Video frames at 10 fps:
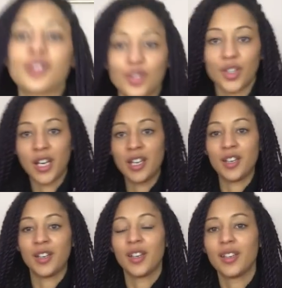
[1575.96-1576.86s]
to try
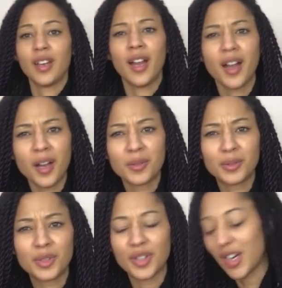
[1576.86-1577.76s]
you. I will
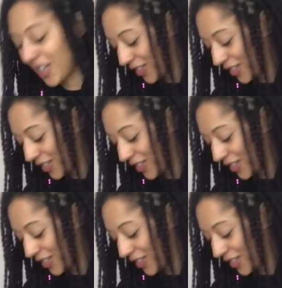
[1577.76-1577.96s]
try it